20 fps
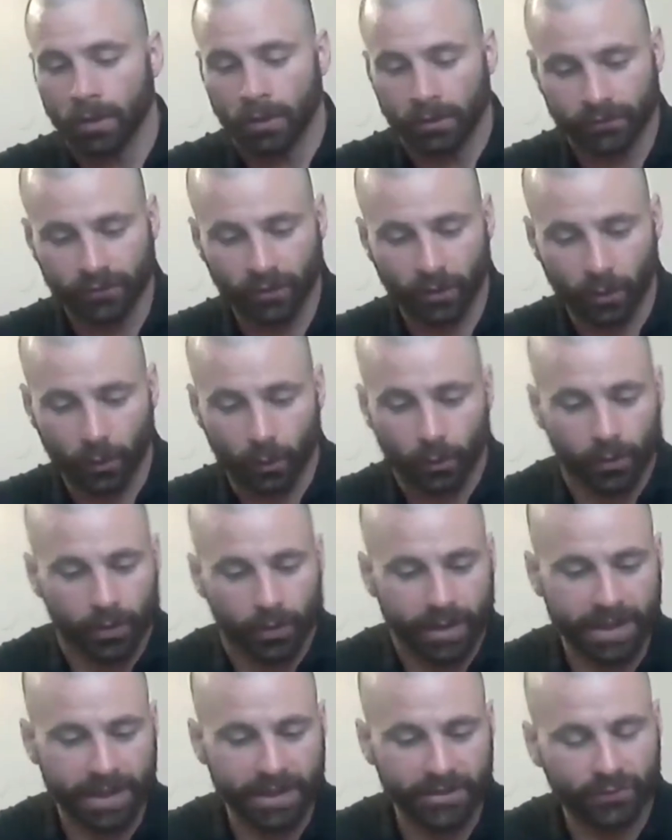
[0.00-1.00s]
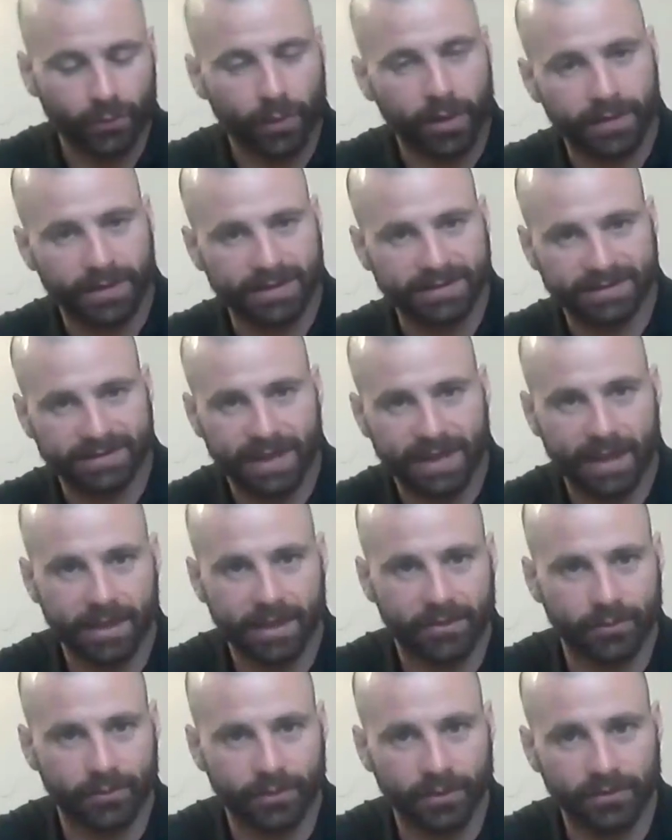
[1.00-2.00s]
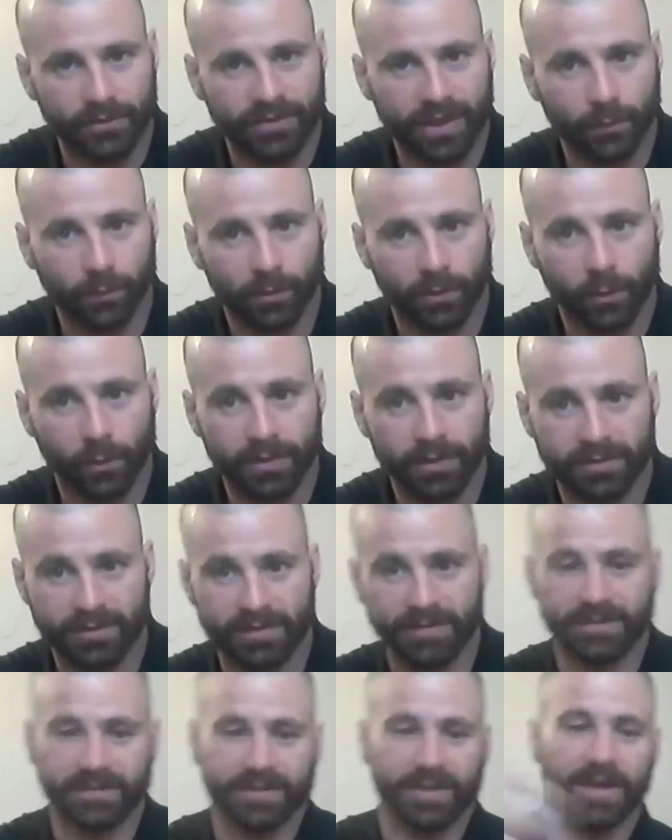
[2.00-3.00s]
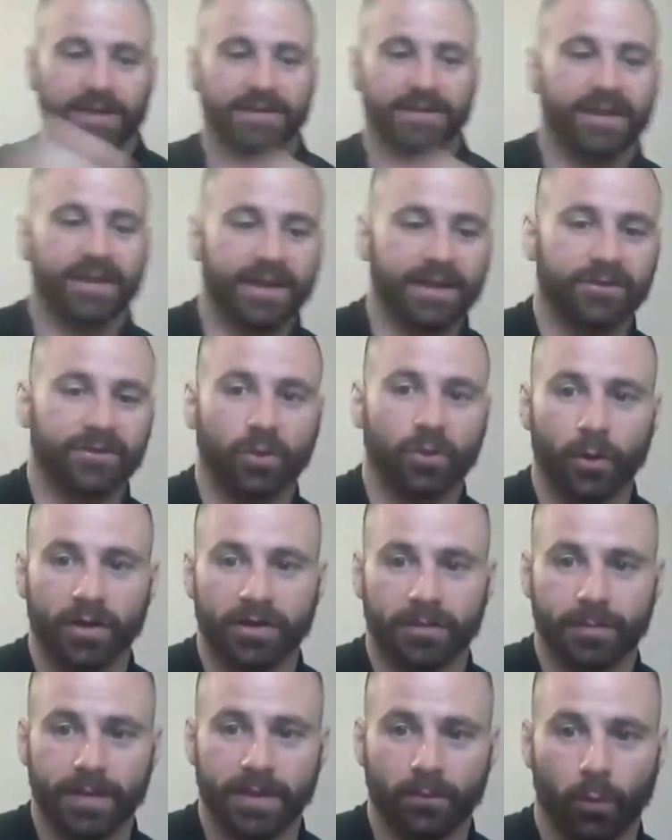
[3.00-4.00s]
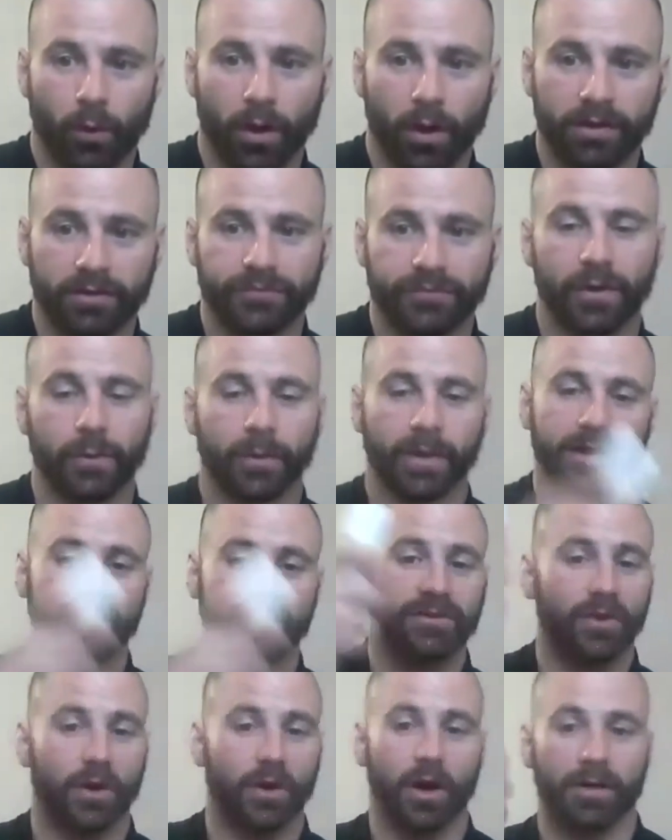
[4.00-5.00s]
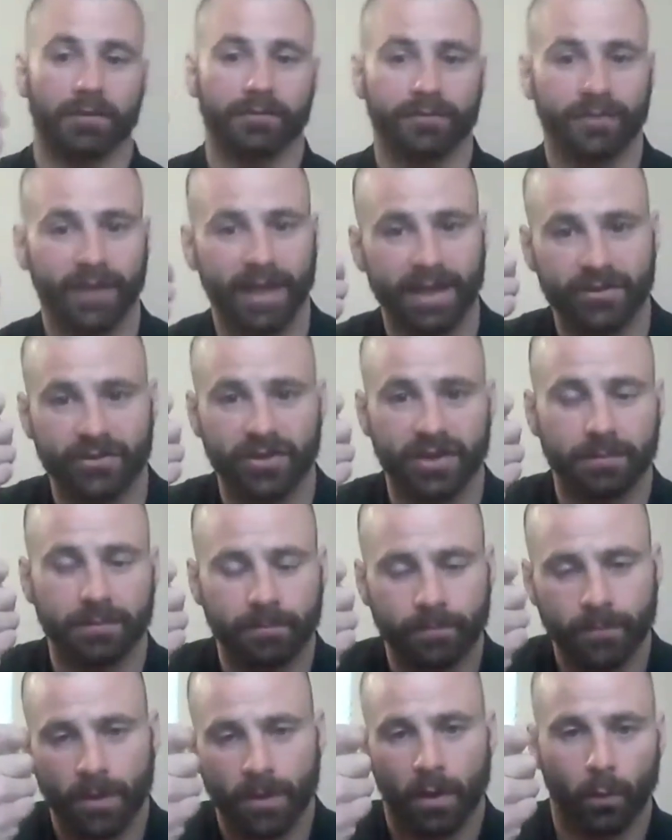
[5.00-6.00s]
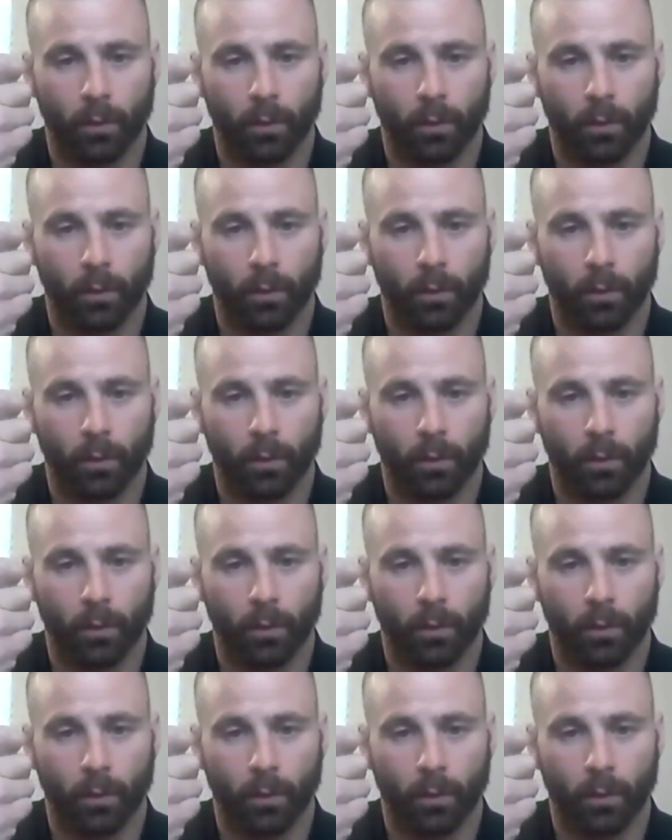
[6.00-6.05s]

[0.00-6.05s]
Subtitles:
So each one of the static drills that we're going to discuss is going to be, one's focused on flexion,